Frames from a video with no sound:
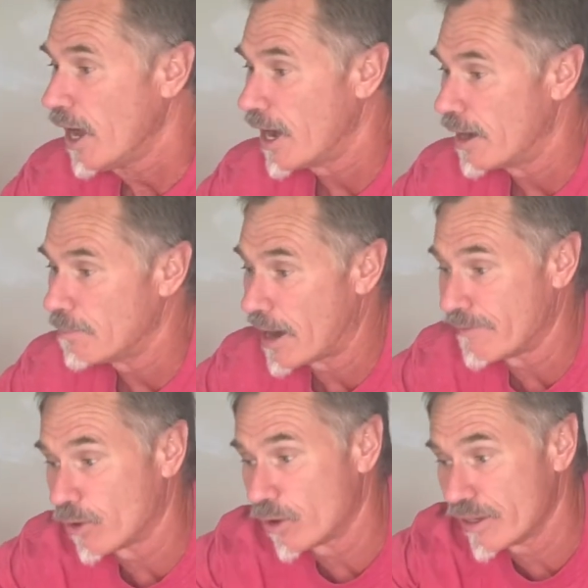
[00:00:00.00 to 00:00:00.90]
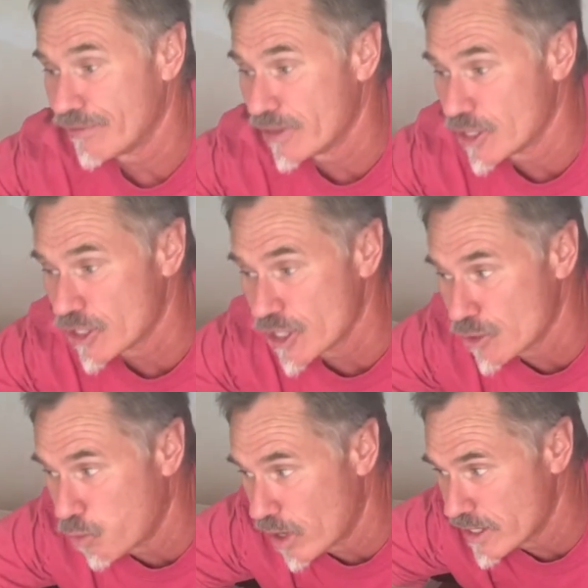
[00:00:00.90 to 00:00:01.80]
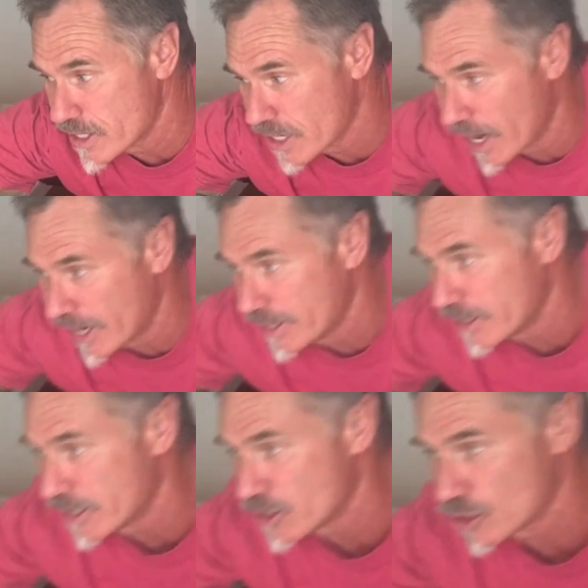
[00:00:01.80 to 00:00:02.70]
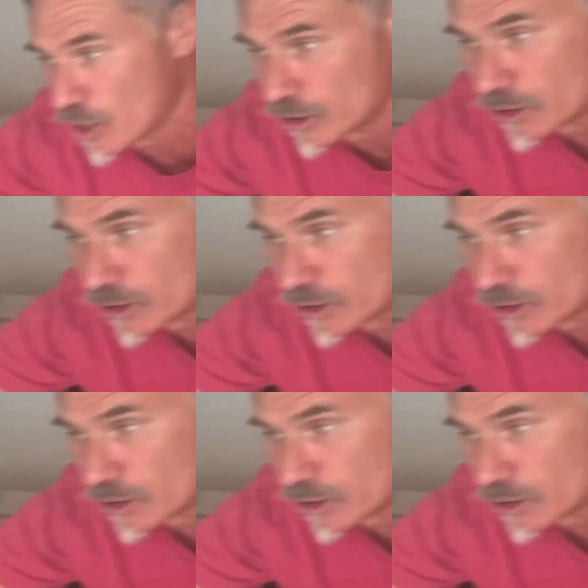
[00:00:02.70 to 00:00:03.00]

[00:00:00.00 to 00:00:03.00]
I've already finished this one side, installed